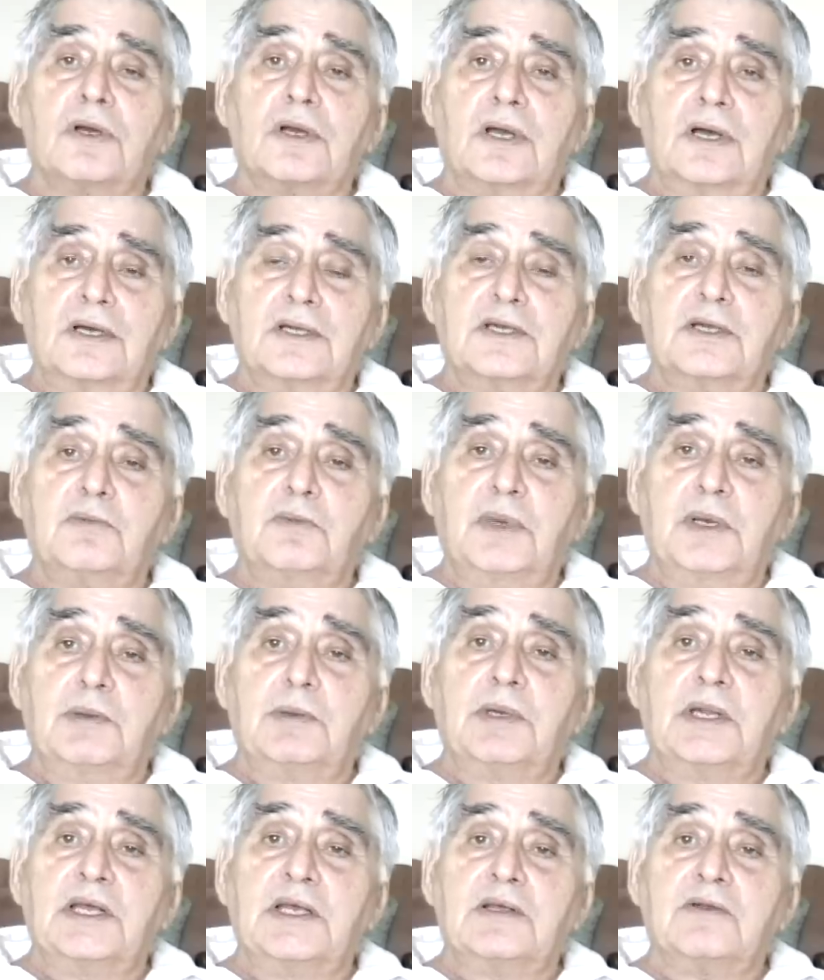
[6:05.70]

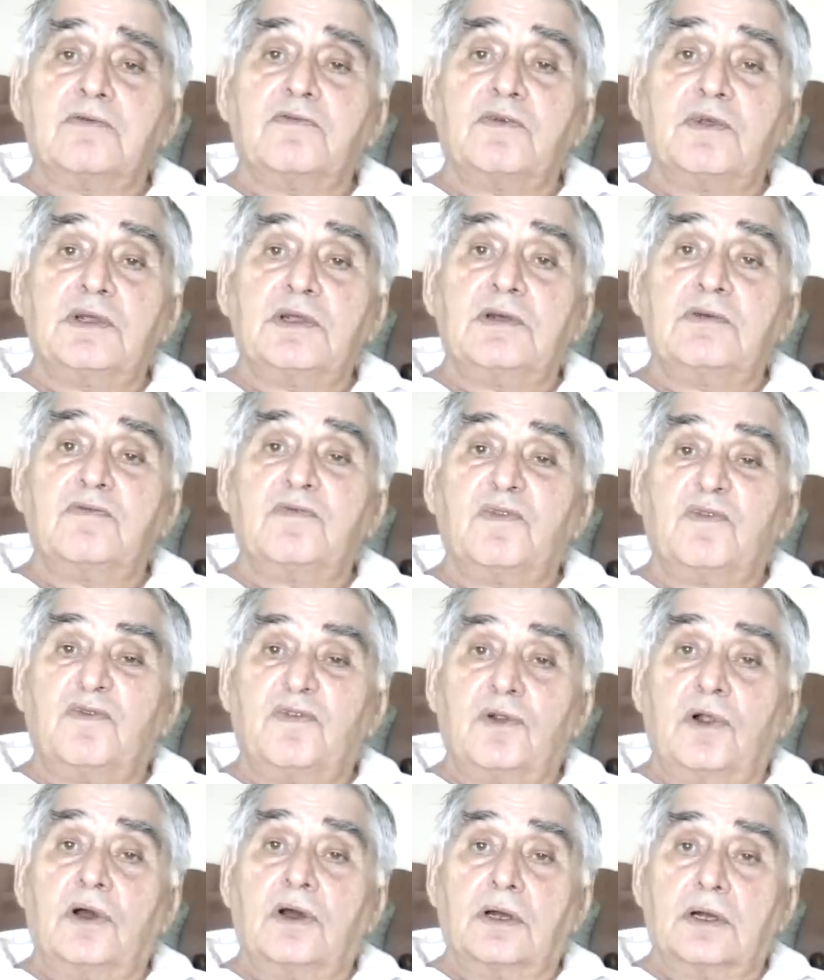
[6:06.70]
condominium in
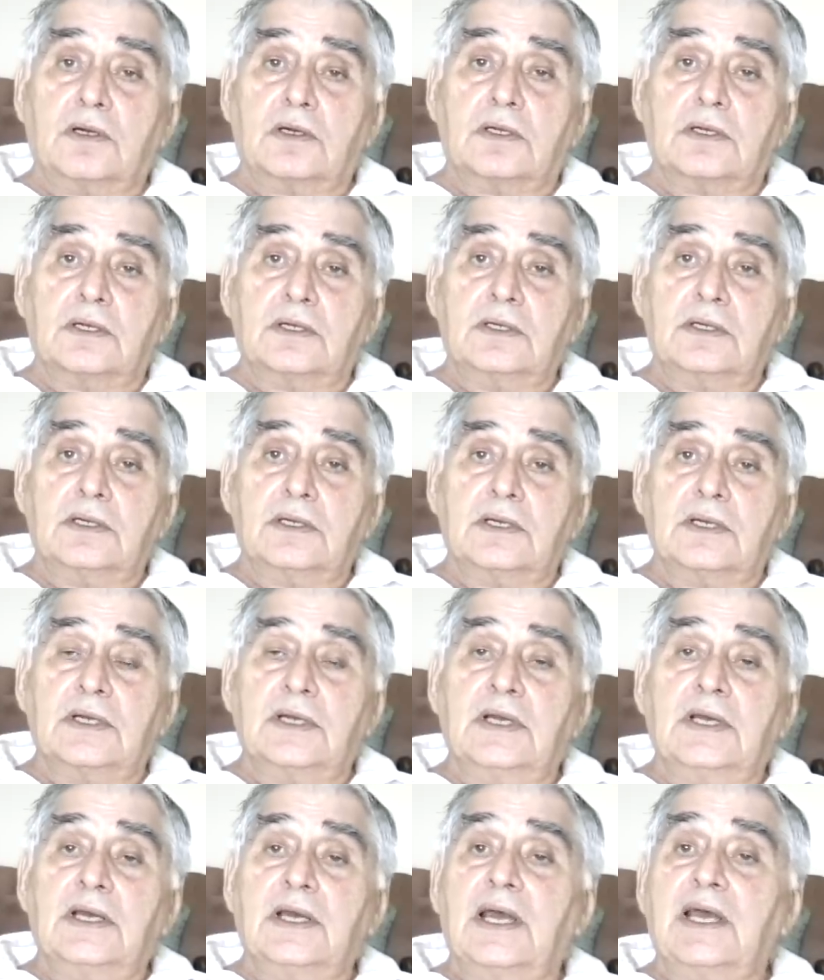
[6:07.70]
Florida
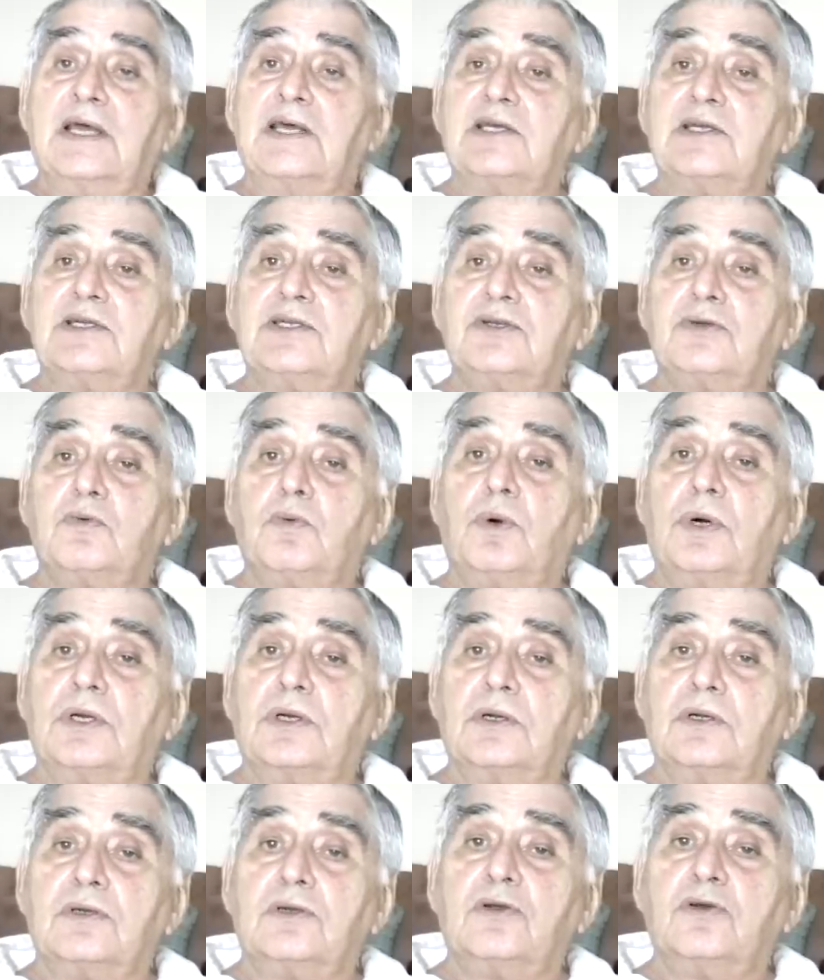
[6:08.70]
has 1
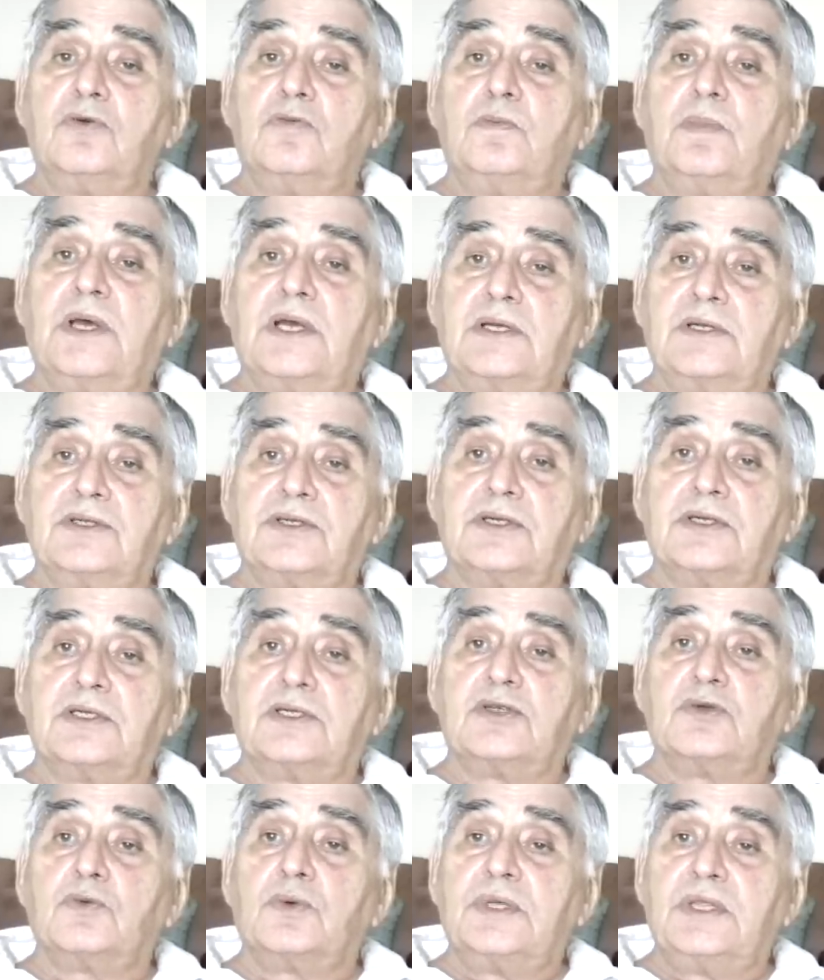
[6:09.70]
or 2
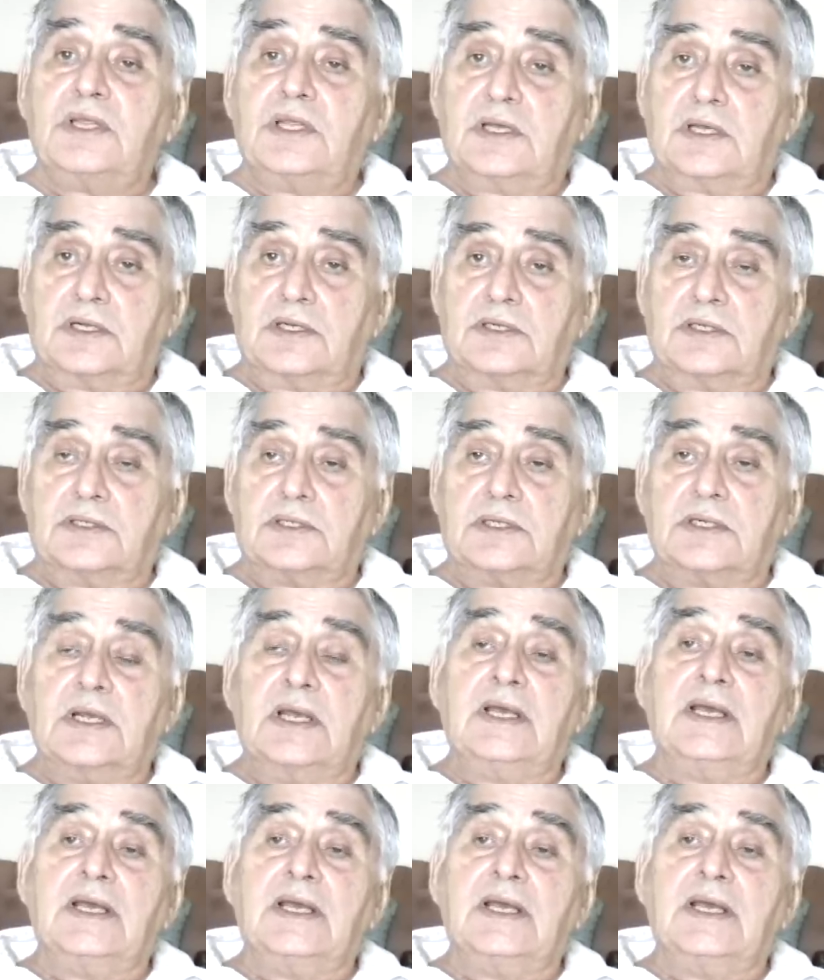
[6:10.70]
patients with this,